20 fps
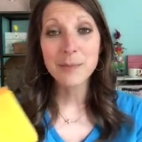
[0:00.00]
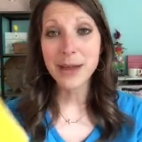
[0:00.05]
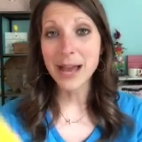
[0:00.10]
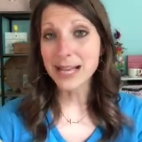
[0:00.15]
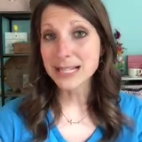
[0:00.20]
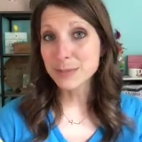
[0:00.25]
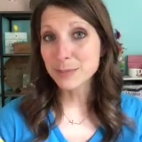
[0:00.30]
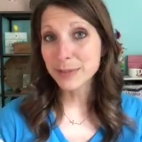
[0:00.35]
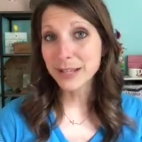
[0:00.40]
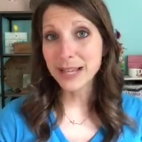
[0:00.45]

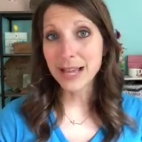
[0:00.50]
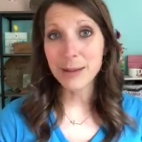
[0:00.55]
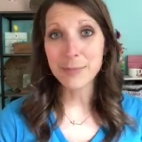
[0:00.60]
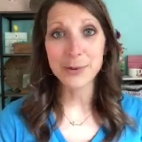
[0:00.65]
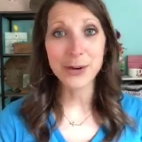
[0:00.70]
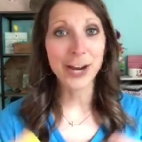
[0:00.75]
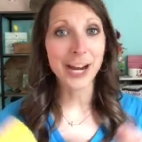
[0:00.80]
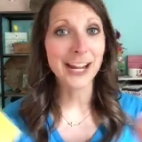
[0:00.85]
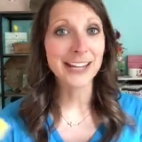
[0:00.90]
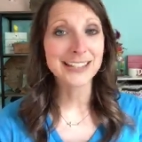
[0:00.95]
pass, play,
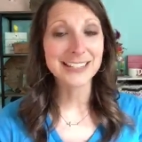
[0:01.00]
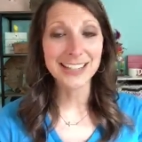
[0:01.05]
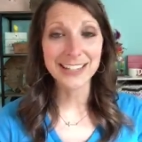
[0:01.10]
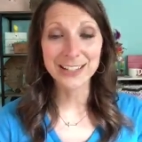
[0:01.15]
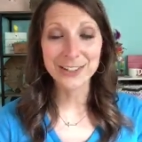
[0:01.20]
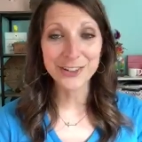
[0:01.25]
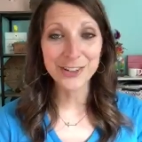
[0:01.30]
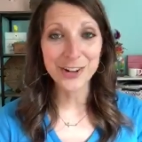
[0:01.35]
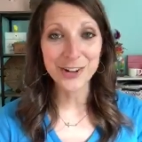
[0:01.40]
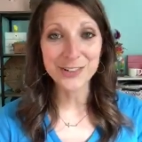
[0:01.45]
upgrade,
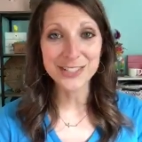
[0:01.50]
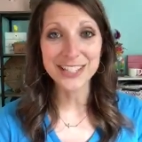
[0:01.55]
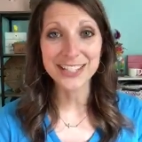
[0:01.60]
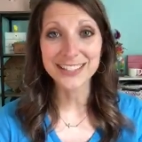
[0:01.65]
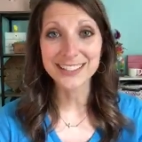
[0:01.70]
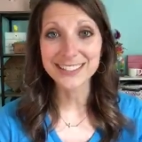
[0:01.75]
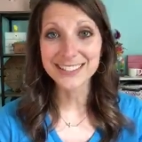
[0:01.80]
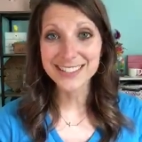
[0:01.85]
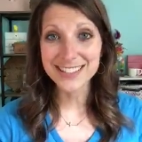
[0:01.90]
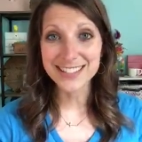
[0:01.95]
deal or no
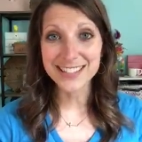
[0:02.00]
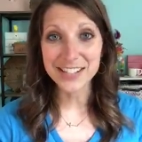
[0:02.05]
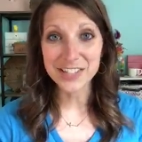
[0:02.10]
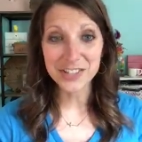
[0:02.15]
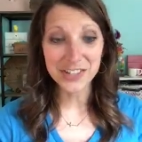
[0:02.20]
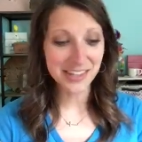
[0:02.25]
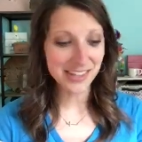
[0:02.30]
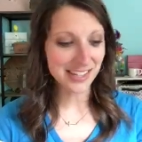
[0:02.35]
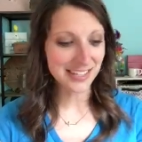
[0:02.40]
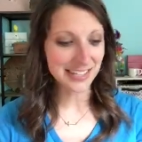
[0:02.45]
deal. It's
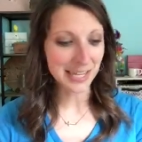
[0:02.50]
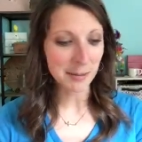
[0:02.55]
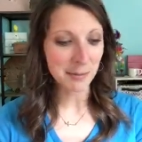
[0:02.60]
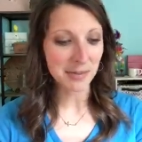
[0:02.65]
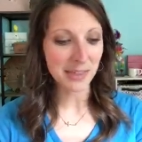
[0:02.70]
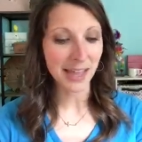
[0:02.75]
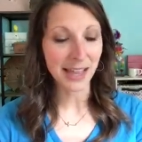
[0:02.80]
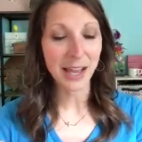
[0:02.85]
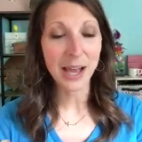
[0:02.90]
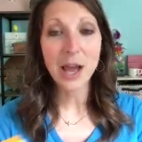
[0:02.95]
essentially the same
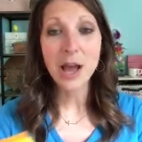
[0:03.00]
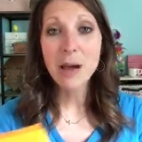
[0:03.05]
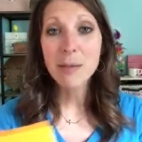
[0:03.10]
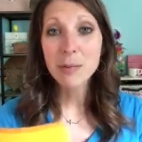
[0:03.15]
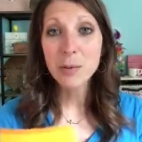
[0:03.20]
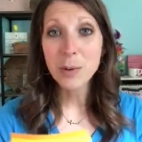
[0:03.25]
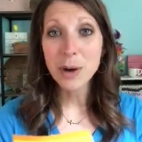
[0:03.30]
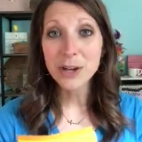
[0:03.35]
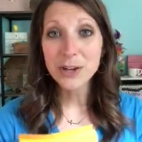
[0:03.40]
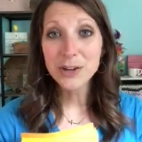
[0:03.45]
thing.
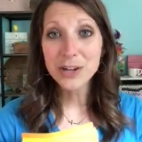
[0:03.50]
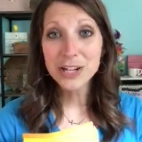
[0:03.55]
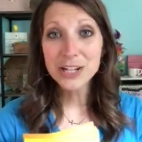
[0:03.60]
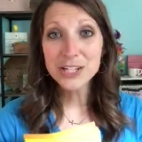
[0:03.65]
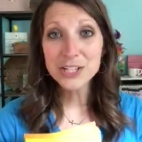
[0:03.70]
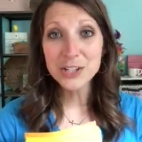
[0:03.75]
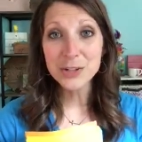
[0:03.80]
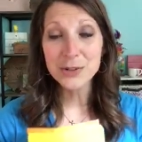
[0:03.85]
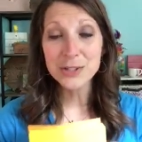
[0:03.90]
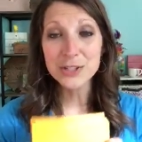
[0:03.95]
But what you're
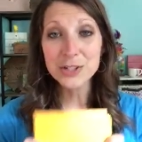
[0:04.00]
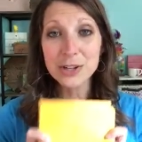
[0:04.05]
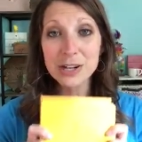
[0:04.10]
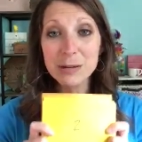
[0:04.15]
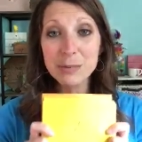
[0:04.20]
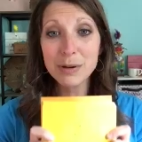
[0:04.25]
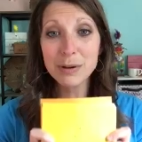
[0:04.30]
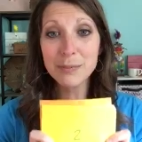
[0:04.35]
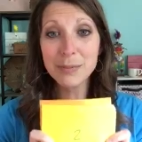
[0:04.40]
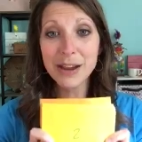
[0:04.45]
going to do is you're
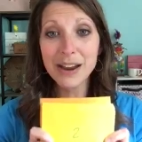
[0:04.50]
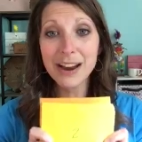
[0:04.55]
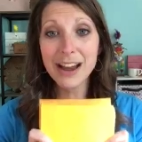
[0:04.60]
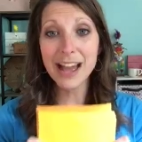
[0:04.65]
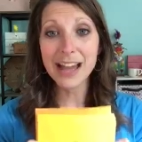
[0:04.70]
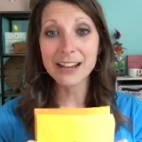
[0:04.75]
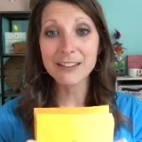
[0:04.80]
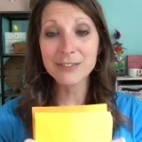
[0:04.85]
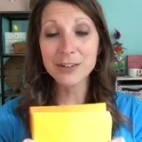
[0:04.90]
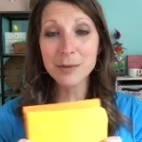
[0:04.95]
going to prepare
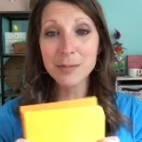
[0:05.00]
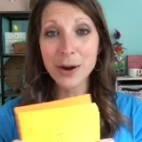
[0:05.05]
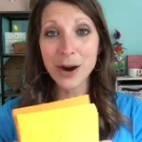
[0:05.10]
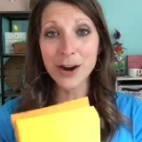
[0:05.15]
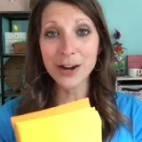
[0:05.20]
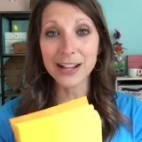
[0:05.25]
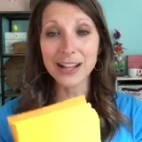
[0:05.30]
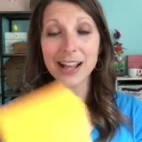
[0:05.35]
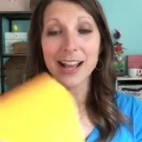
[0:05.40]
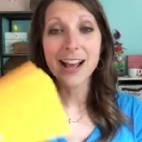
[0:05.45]
ahead of your
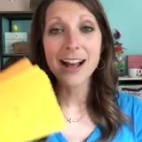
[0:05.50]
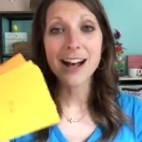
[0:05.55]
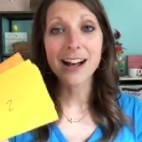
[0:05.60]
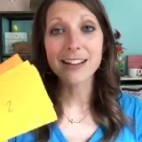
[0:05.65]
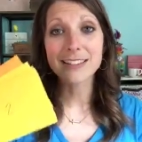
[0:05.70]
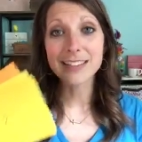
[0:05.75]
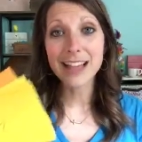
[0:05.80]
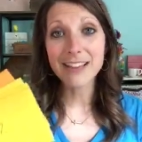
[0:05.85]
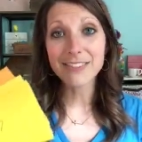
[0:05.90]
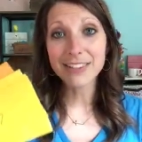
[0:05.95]
party
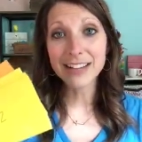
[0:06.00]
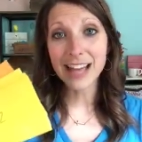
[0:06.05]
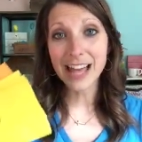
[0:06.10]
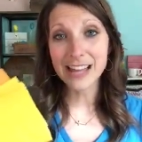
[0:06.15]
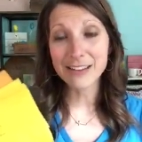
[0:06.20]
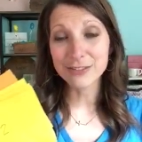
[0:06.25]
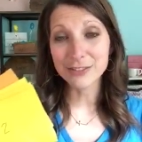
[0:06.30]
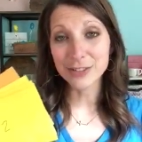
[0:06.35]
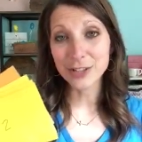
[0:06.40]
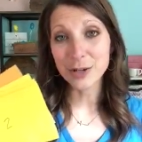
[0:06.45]
11
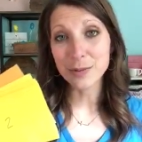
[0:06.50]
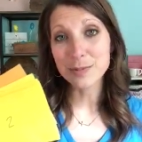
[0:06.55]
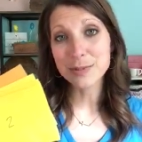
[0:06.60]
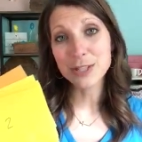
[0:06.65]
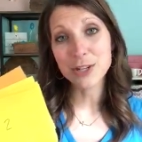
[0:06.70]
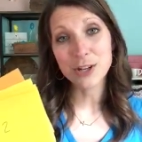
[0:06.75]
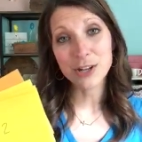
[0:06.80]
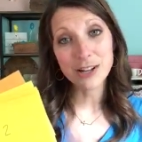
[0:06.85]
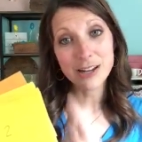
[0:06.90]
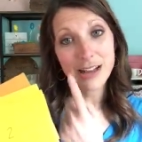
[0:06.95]
envelopes.
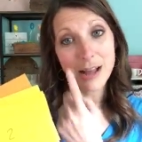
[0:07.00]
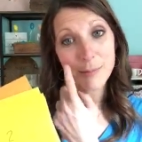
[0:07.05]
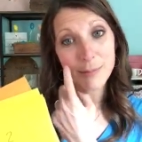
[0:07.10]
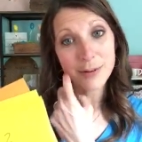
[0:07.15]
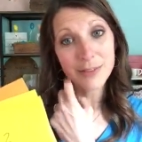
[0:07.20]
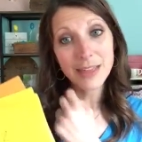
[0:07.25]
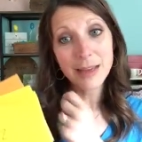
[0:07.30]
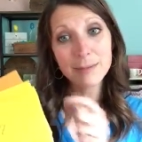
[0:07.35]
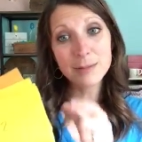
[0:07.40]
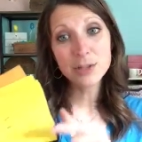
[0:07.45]
And you're going to
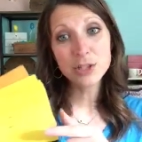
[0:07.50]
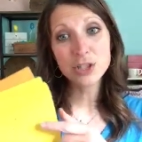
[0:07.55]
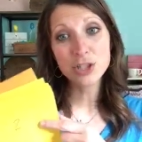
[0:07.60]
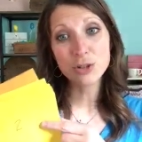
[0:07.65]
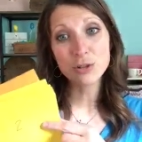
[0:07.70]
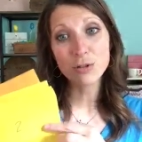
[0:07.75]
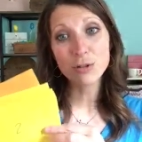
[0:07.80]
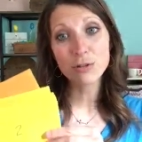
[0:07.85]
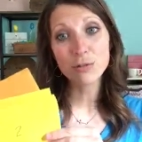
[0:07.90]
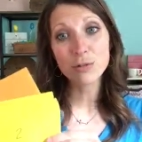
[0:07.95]
number them
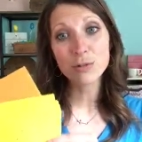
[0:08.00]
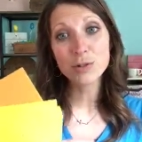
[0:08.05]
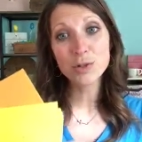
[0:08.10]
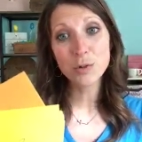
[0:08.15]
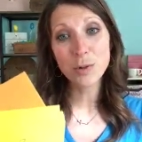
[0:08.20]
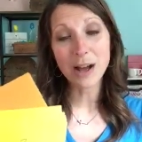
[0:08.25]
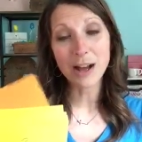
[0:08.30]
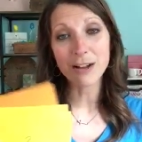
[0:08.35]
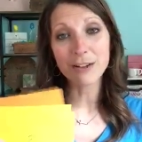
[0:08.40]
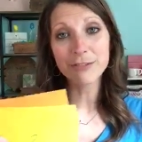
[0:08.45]
2 through
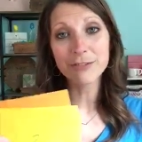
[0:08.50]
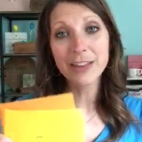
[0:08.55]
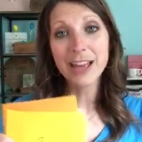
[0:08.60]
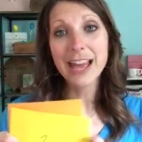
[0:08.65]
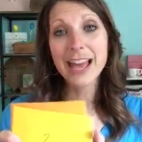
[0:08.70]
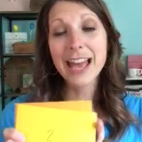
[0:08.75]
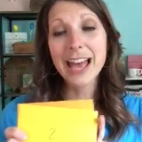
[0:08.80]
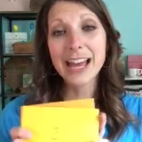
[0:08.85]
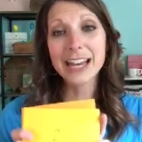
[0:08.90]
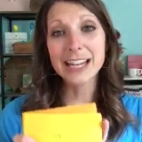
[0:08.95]
12,
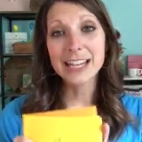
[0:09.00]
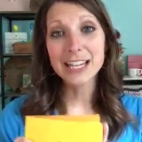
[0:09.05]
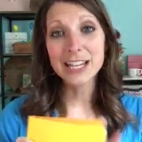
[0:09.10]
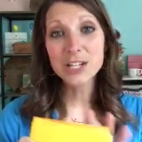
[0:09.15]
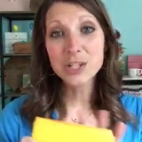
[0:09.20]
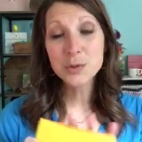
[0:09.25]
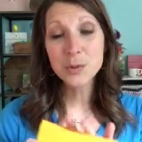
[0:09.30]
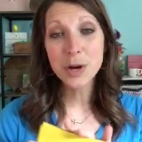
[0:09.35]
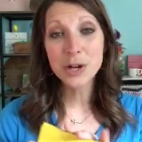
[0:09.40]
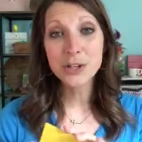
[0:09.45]
and in
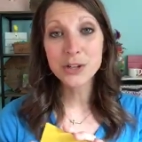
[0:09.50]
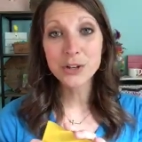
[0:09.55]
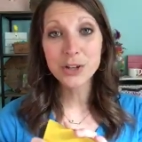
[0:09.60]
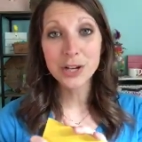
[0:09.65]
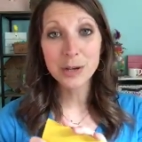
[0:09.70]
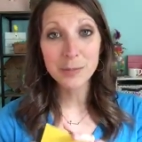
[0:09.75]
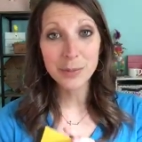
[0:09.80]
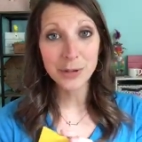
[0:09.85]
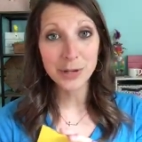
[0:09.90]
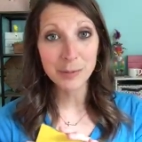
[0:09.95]
each one you're
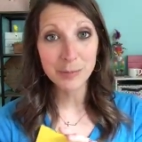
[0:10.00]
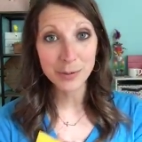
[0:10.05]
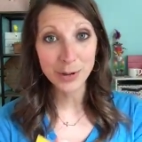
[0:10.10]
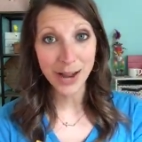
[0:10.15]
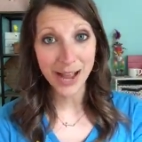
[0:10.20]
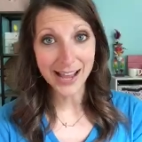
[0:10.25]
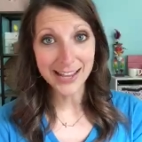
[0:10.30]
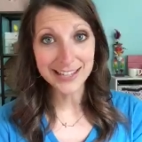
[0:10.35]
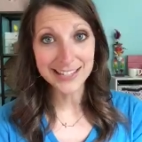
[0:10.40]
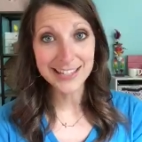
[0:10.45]
going to put a
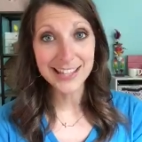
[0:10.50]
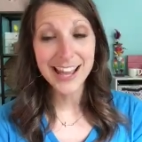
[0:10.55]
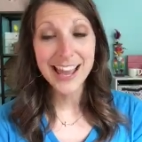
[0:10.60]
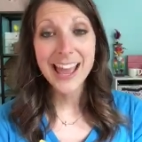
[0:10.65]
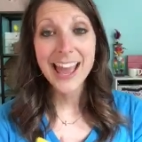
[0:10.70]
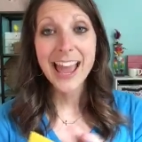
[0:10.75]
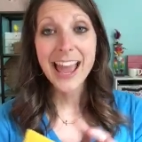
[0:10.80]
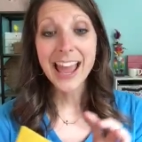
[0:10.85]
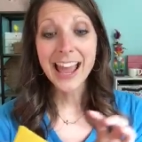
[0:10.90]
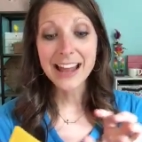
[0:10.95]
prize.
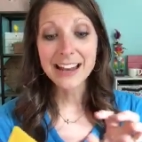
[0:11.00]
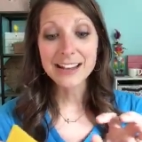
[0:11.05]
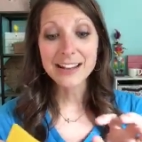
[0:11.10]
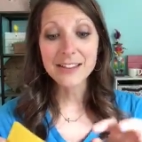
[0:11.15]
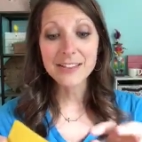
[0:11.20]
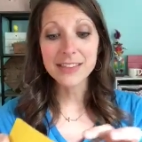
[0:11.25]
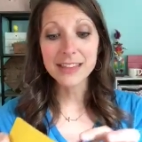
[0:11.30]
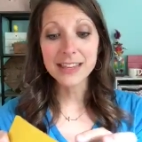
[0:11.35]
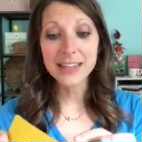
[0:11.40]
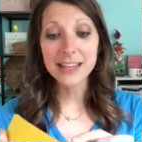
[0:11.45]

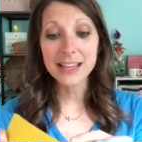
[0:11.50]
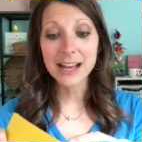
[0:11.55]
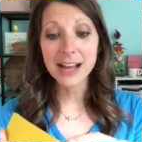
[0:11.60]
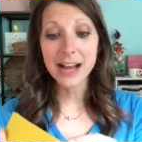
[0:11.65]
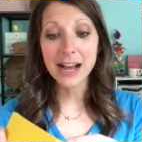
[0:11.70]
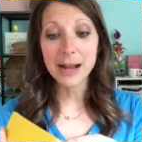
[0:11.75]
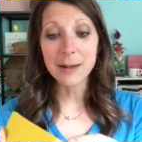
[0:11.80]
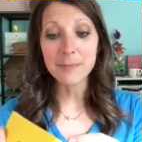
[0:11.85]
And the